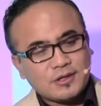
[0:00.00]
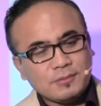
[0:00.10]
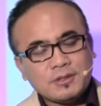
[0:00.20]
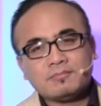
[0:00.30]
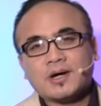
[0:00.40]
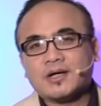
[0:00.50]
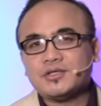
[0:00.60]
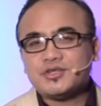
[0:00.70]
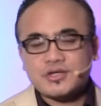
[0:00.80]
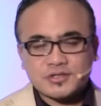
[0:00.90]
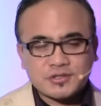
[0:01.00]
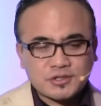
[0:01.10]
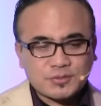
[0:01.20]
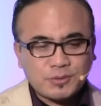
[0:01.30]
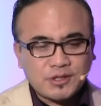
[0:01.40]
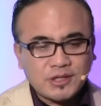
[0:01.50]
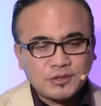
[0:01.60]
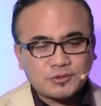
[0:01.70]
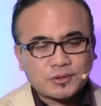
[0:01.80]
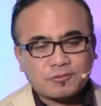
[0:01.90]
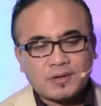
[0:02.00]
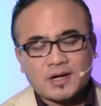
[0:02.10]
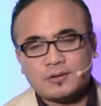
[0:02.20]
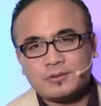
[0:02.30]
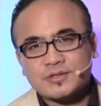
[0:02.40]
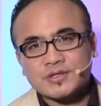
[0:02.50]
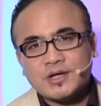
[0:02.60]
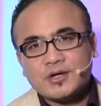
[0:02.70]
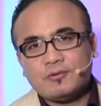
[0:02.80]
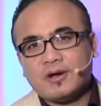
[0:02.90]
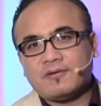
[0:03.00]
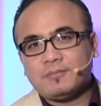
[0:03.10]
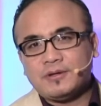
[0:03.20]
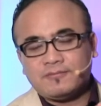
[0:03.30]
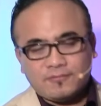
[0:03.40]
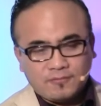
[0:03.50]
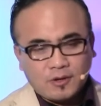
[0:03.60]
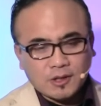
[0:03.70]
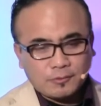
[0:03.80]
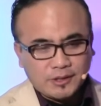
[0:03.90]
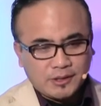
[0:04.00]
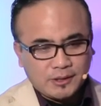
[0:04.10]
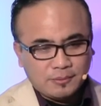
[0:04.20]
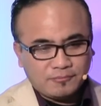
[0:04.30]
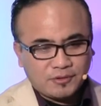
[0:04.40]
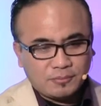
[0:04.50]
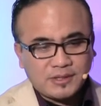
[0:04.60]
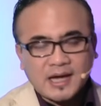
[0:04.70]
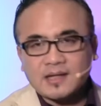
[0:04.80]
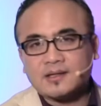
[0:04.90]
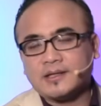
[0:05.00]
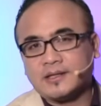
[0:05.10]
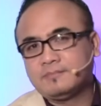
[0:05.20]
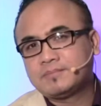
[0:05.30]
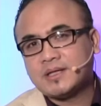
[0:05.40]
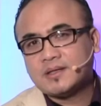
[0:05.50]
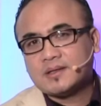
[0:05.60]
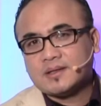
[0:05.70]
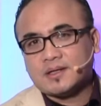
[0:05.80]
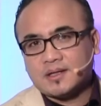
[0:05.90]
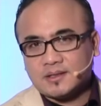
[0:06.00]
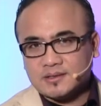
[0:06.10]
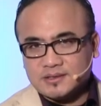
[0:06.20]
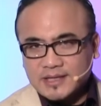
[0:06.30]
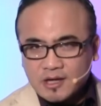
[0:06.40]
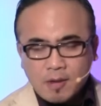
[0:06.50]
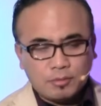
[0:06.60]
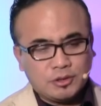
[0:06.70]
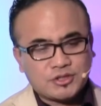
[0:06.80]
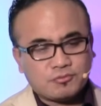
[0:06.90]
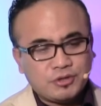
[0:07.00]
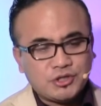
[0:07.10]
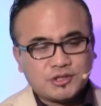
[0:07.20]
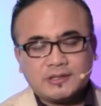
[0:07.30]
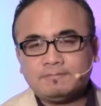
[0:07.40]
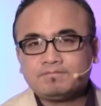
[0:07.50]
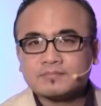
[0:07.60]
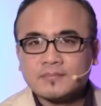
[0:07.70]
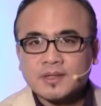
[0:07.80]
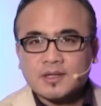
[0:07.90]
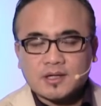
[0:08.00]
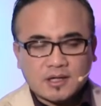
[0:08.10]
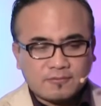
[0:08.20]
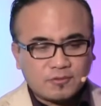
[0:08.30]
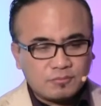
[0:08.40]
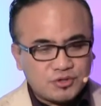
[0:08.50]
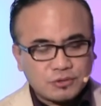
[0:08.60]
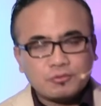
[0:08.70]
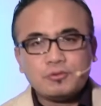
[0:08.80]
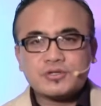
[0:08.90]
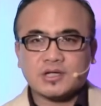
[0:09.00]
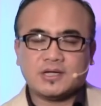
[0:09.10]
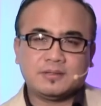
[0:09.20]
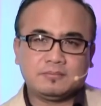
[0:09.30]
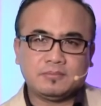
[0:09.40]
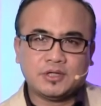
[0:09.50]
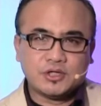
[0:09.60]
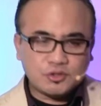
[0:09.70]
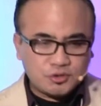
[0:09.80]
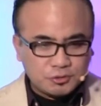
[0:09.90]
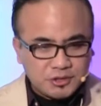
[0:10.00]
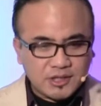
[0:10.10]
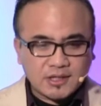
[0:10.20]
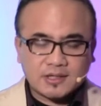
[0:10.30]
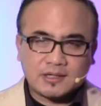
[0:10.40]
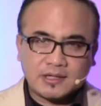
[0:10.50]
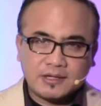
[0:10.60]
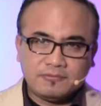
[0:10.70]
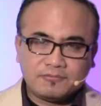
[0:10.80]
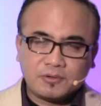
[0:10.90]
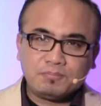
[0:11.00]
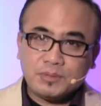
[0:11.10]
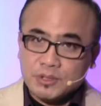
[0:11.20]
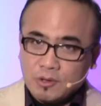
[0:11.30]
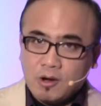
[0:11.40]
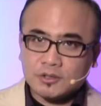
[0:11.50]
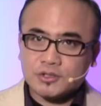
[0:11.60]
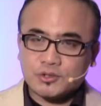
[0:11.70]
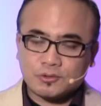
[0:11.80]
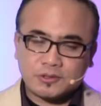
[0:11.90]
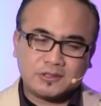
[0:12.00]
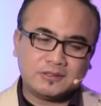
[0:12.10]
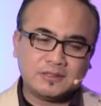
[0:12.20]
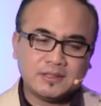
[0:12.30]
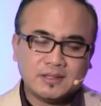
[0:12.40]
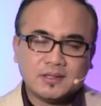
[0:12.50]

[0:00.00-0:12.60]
keep in mind, Jesus is speaking to the crowds who have been following him from Galilee, the Decapolis region, from Jerusalem, Judea, and from beyond the Jordan.